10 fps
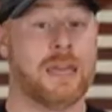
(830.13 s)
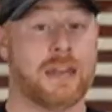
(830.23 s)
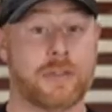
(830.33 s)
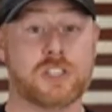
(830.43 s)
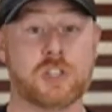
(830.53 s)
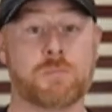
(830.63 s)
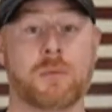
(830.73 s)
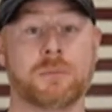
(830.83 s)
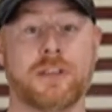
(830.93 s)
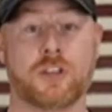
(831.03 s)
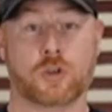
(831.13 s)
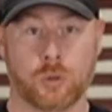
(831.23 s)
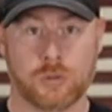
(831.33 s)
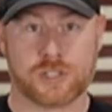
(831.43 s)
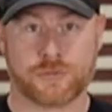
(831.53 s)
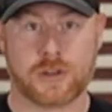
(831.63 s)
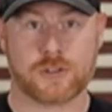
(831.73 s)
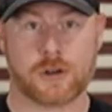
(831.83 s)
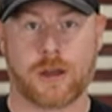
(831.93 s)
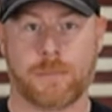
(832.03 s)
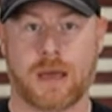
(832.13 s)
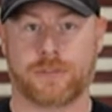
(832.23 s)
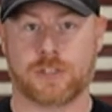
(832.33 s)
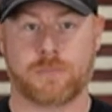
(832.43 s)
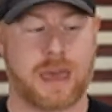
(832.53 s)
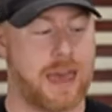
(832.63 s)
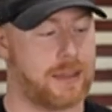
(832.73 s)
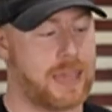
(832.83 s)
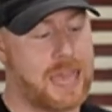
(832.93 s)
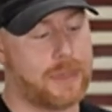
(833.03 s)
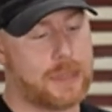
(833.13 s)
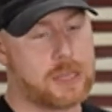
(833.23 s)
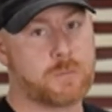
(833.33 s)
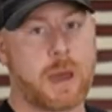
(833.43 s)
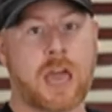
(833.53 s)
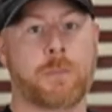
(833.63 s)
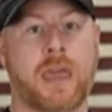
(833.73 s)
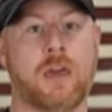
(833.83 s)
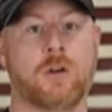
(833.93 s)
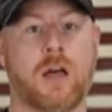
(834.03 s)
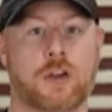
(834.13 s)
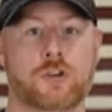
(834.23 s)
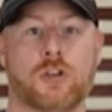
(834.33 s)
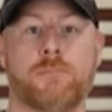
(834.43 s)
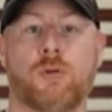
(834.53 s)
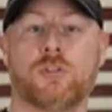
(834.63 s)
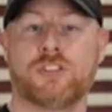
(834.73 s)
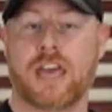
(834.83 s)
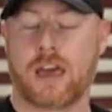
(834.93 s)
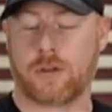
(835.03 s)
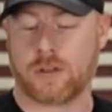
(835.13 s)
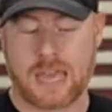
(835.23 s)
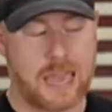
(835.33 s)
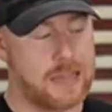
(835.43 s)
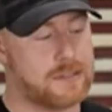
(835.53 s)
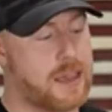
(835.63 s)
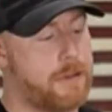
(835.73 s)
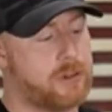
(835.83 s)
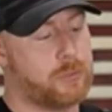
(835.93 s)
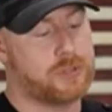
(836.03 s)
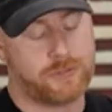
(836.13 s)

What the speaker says: Now this is probably the coolest feature about this bag. This back panel actually pulls down into everyone's